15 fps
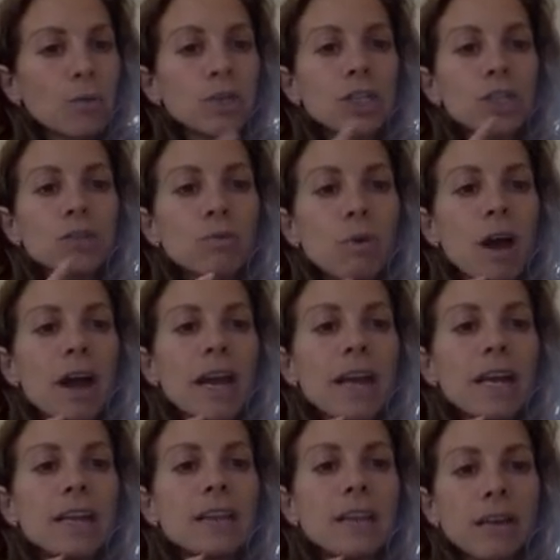which is
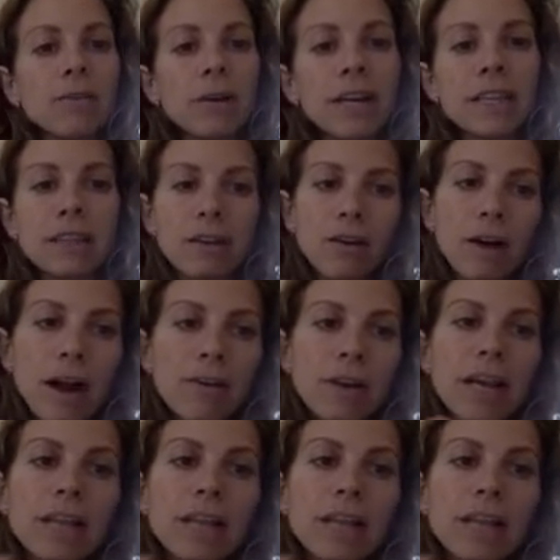why they don't get the crown.